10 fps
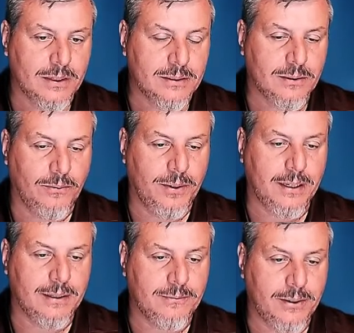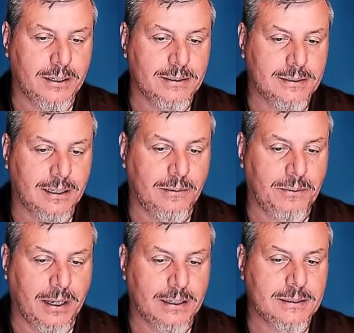So we can set up
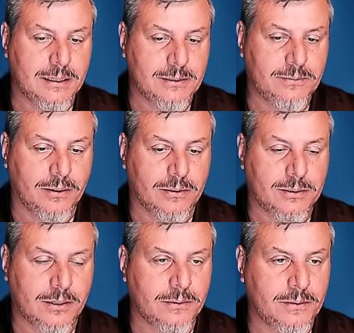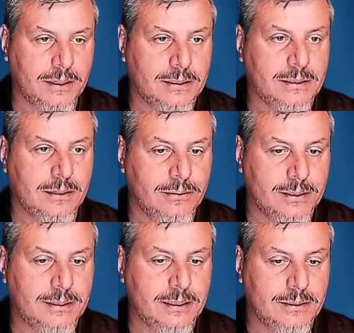access where certain things can only
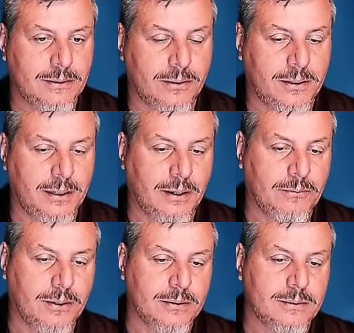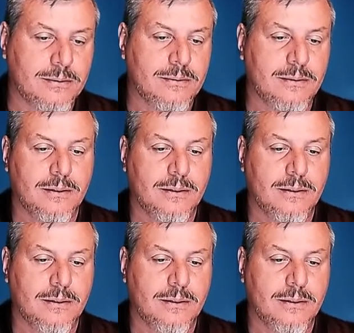see certain networks.